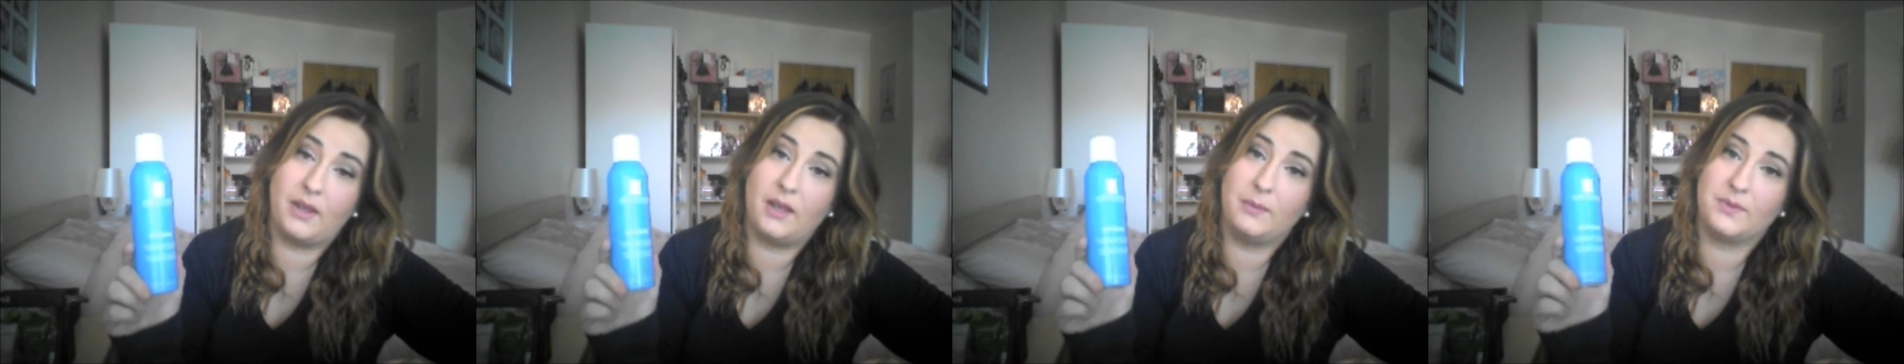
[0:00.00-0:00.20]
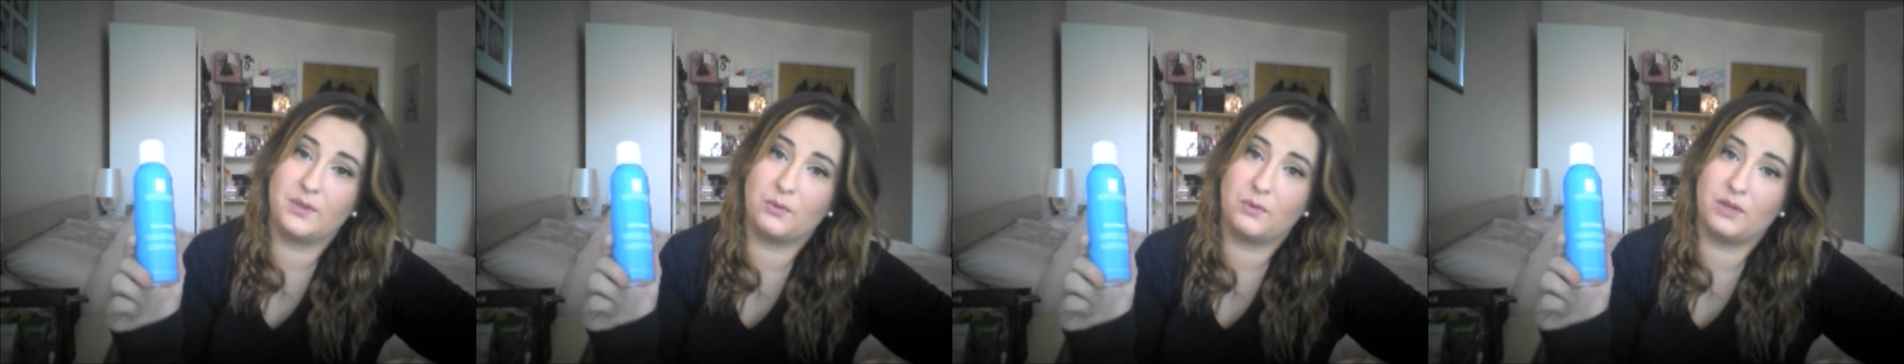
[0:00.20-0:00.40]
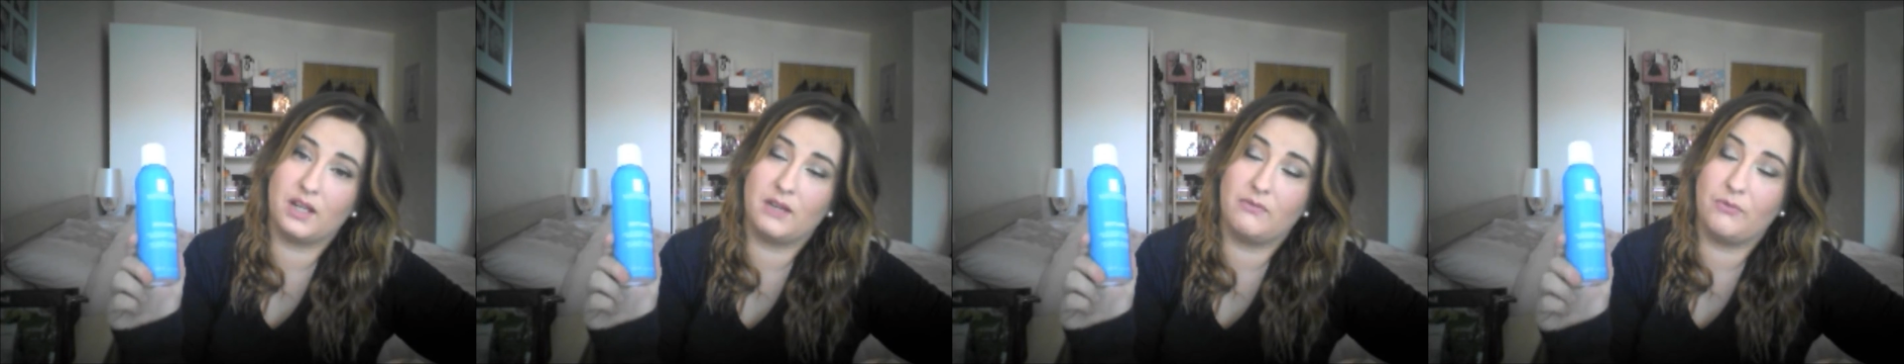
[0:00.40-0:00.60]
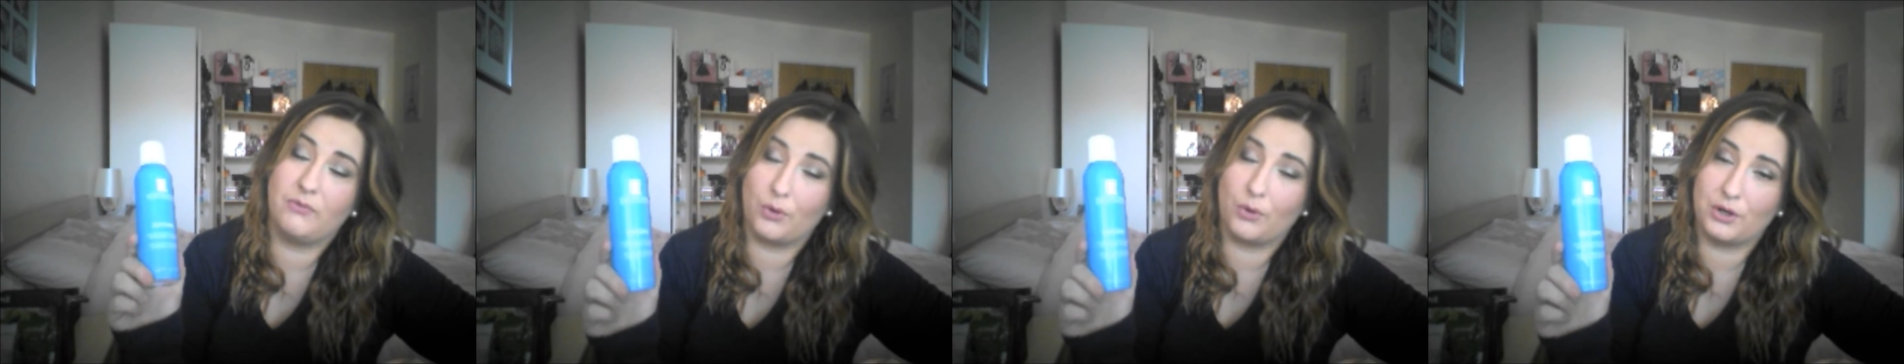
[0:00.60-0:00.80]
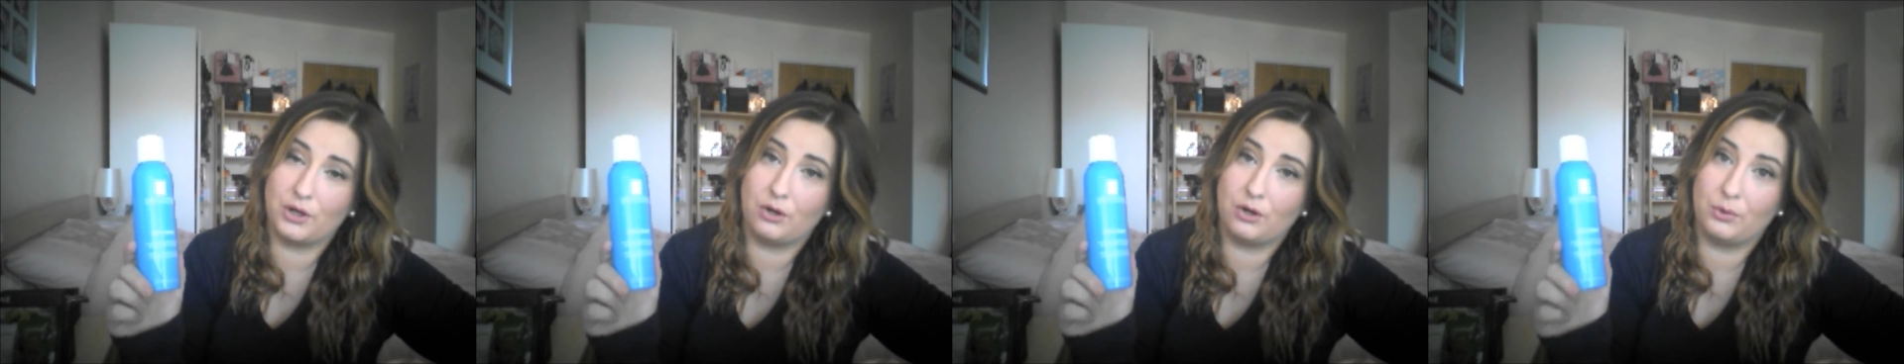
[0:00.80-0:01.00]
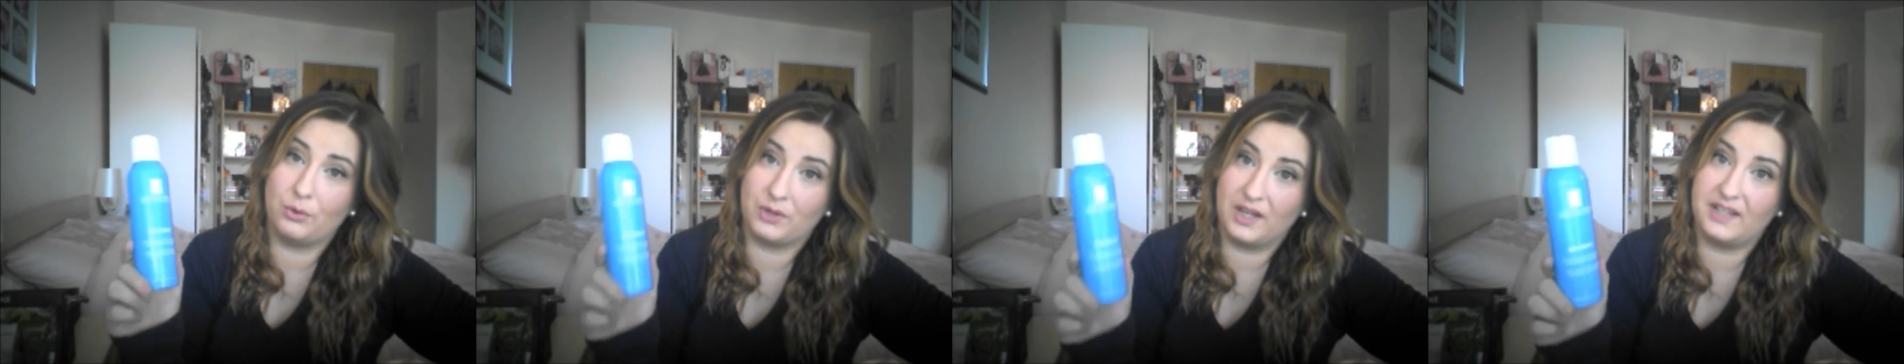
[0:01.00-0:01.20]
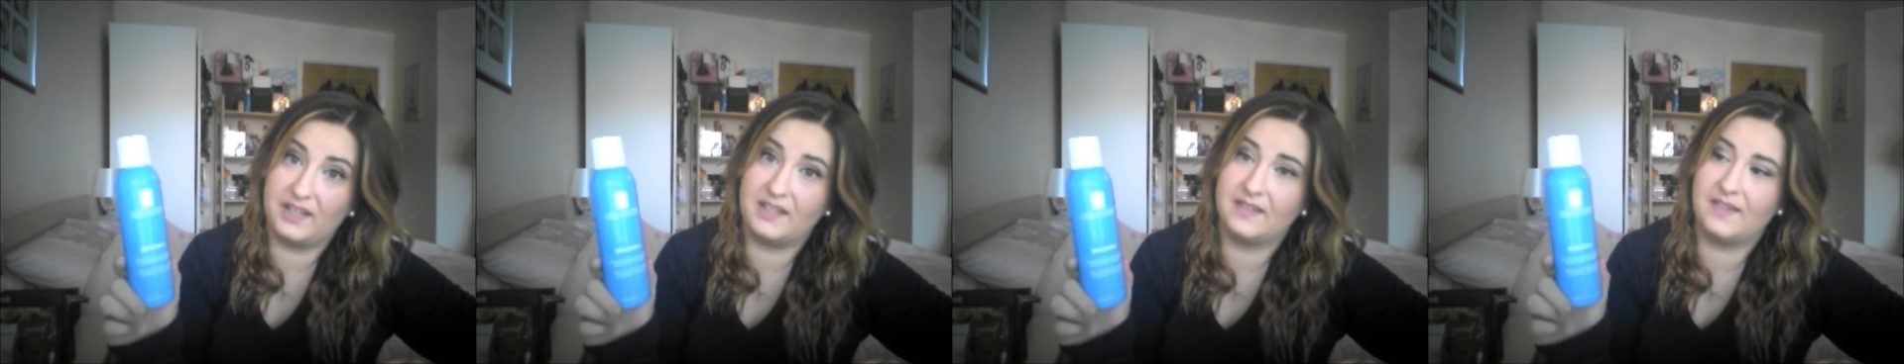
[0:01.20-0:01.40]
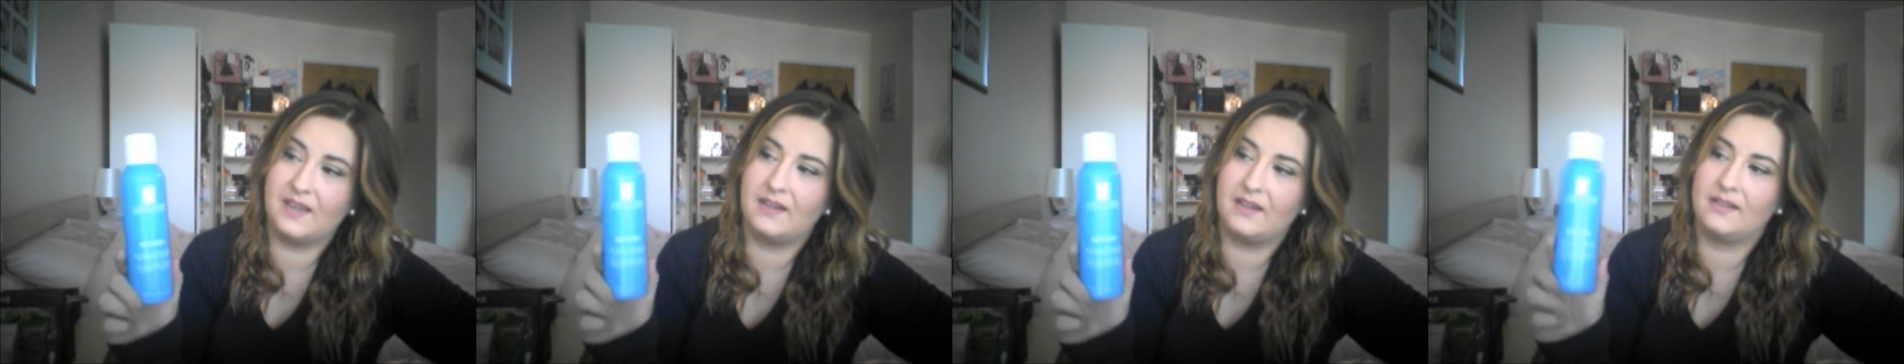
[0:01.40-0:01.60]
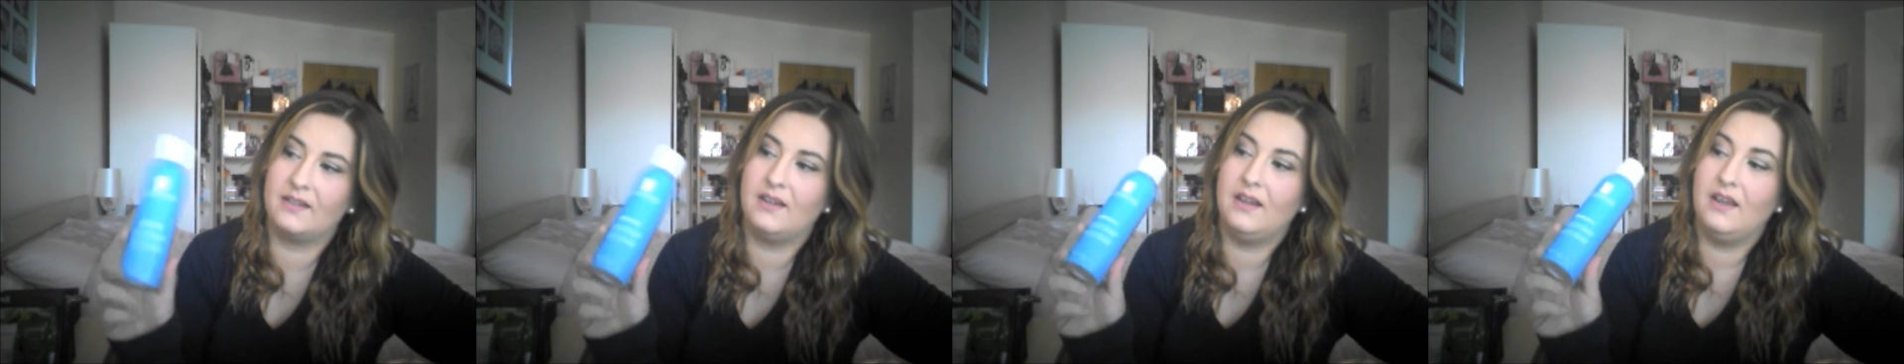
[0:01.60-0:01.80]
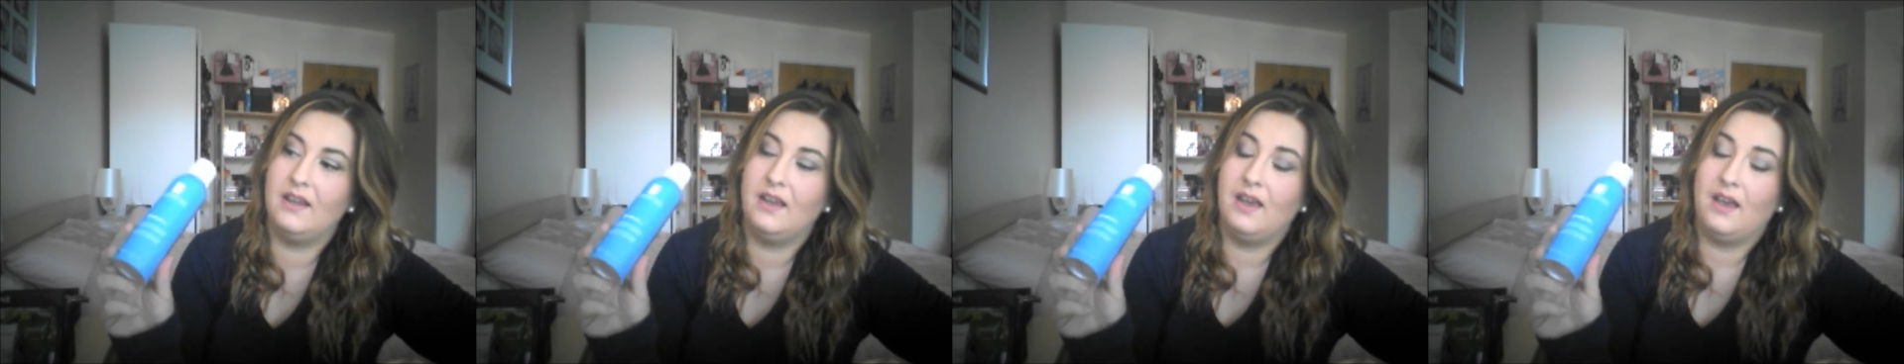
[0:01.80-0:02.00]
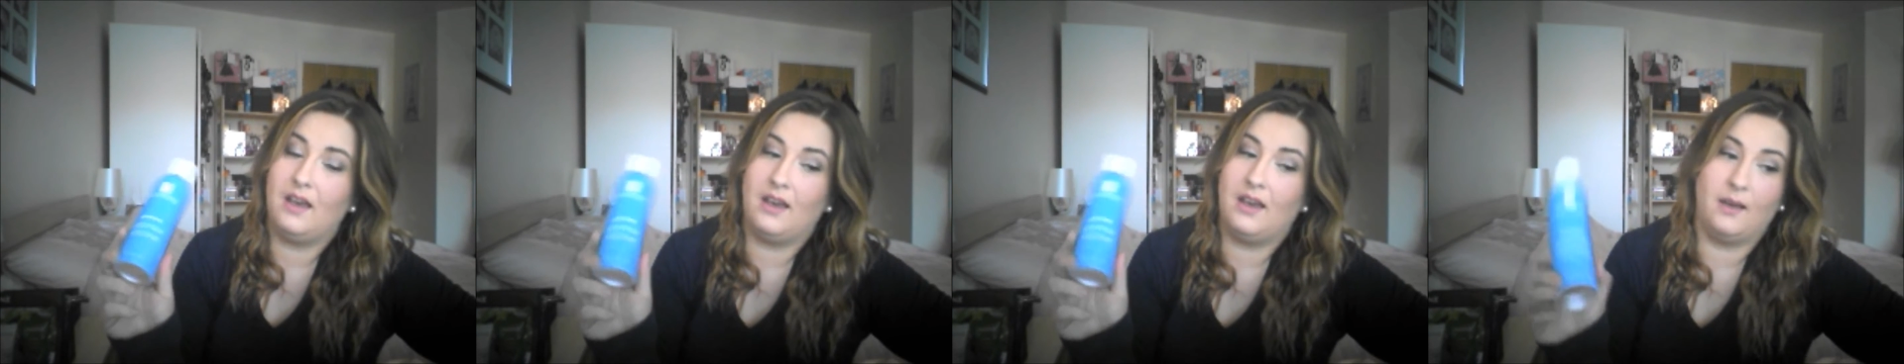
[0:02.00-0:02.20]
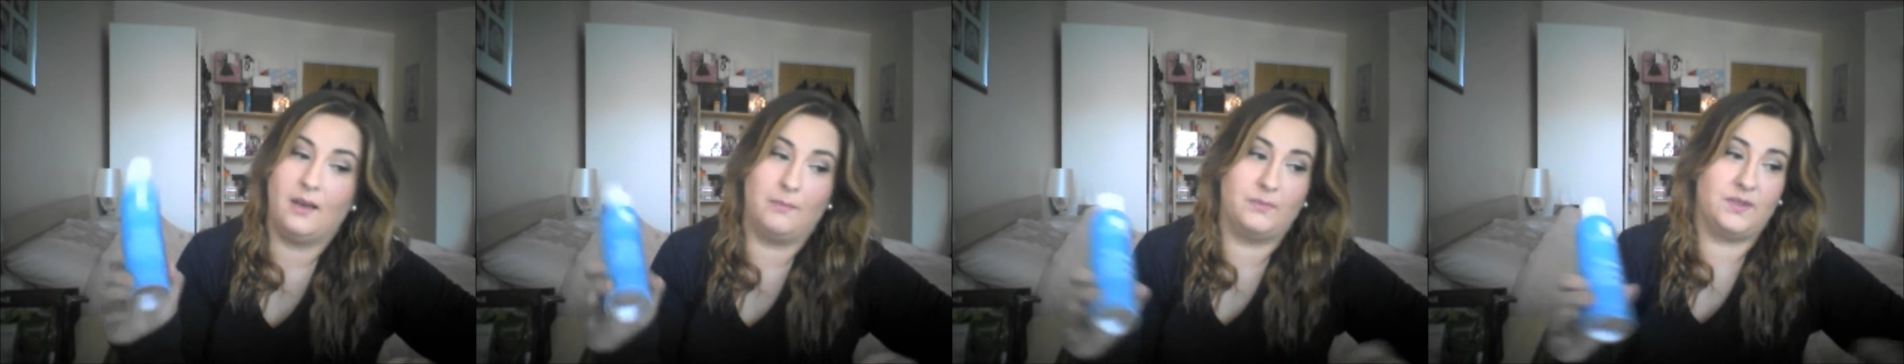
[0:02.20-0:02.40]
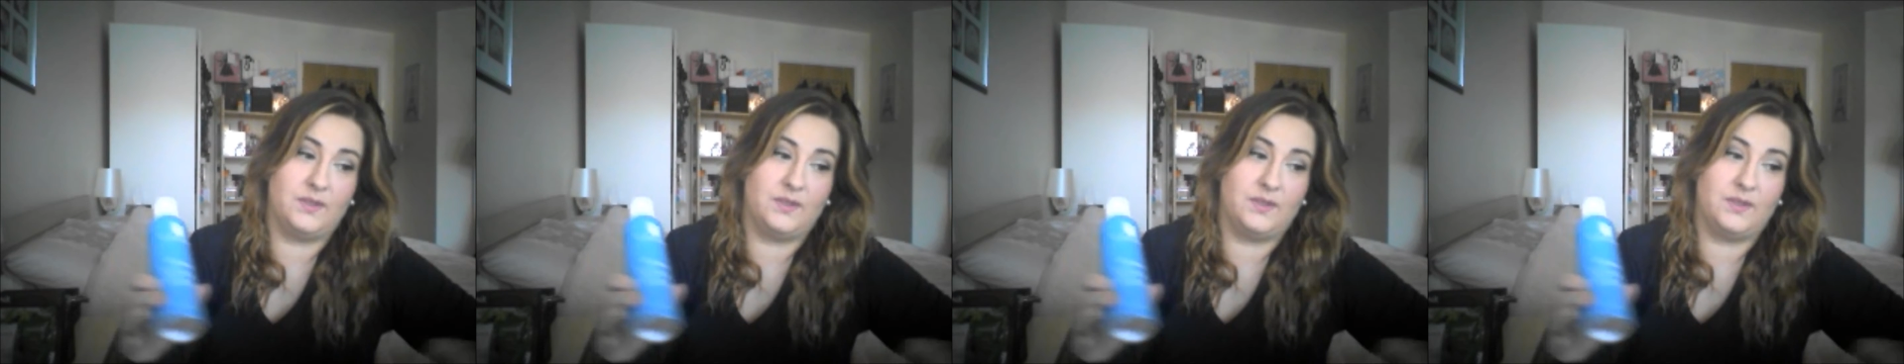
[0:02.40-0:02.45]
it was only €4.90.